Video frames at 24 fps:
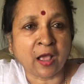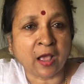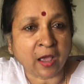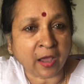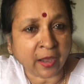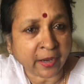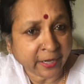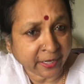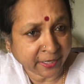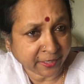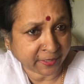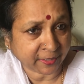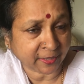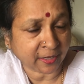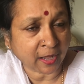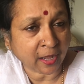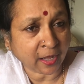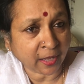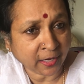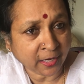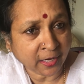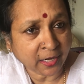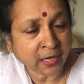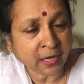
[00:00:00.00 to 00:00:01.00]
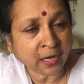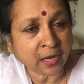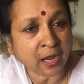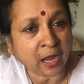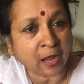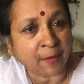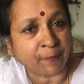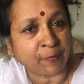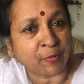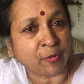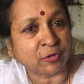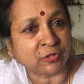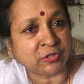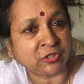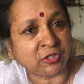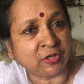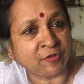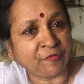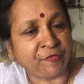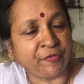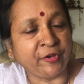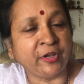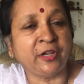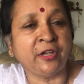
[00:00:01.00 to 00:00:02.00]
I
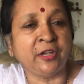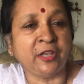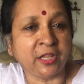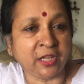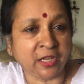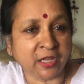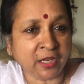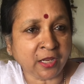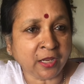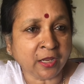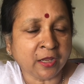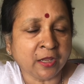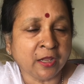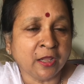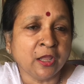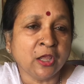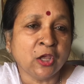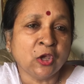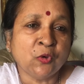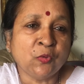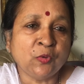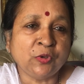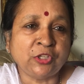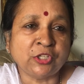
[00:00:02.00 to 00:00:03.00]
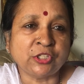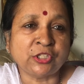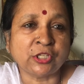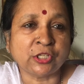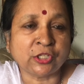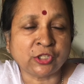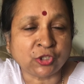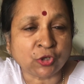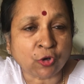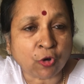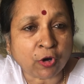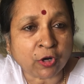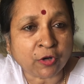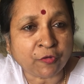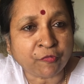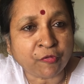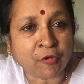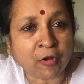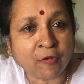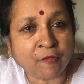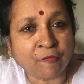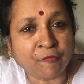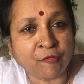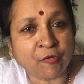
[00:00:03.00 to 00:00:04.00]
apostrophe D, which is a short
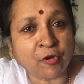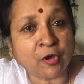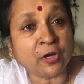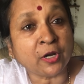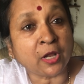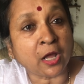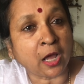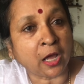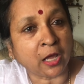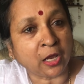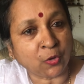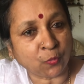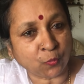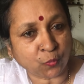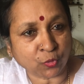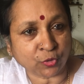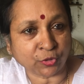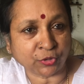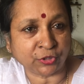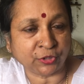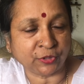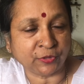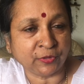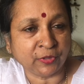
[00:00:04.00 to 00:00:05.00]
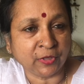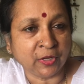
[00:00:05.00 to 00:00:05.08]
form for I would.